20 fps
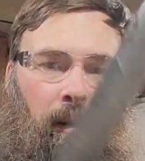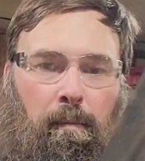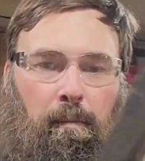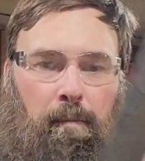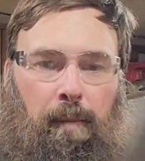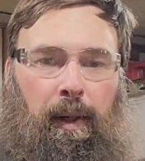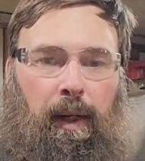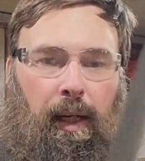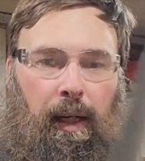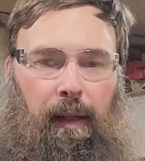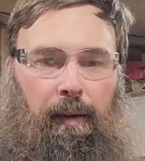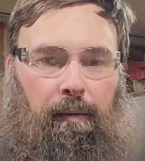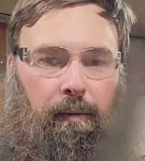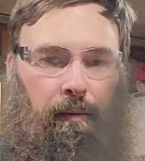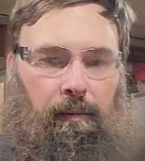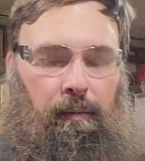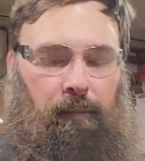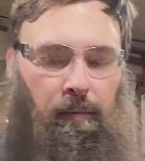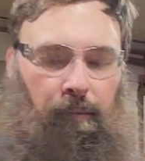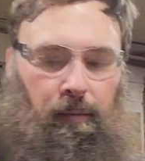But
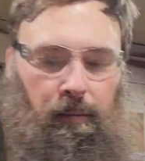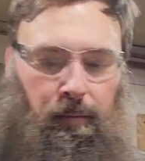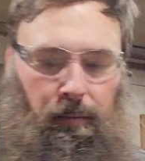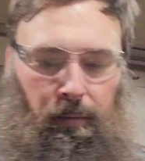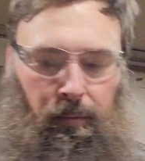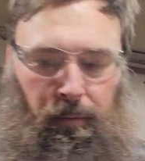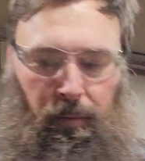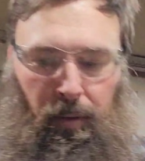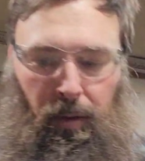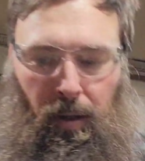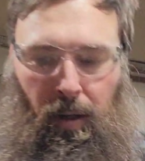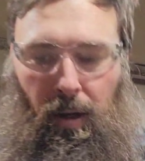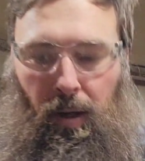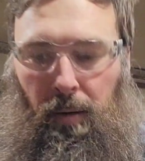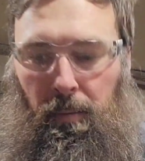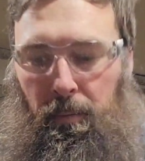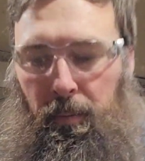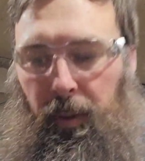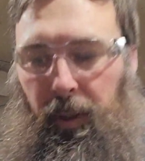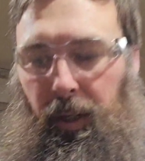
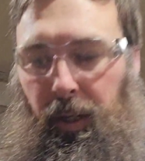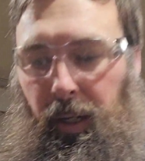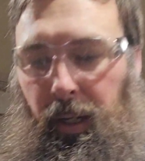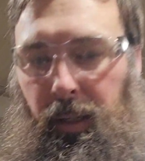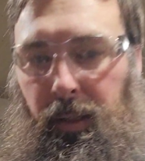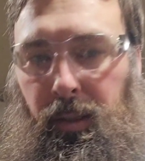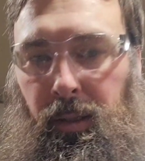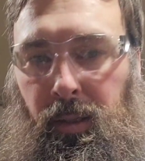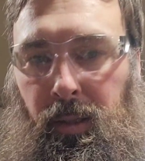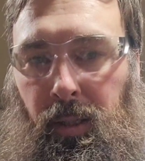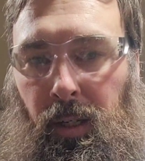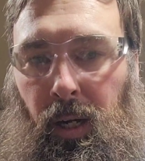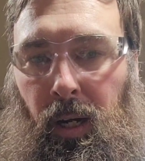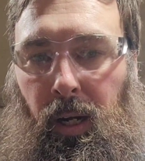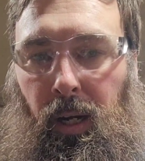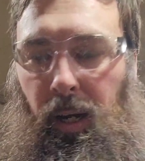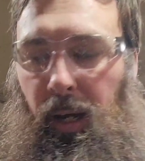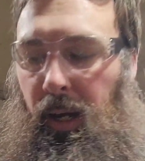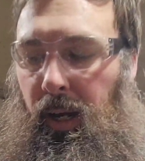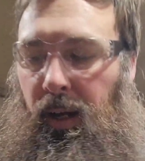it does not
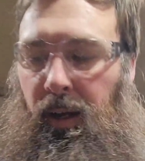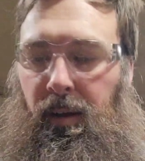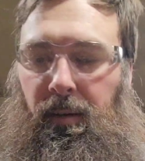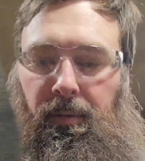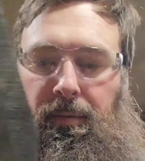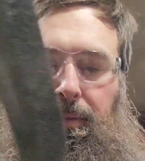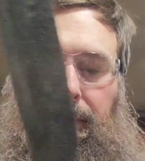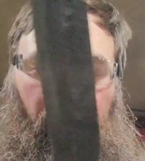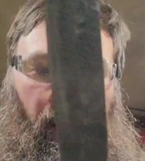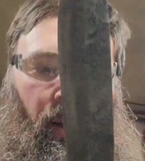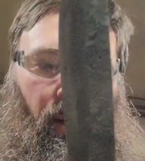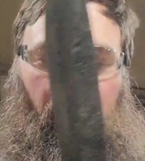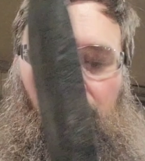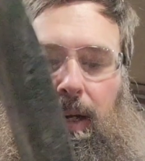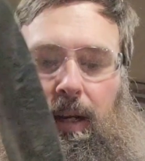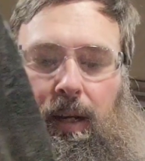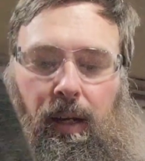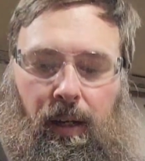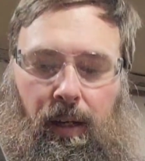have a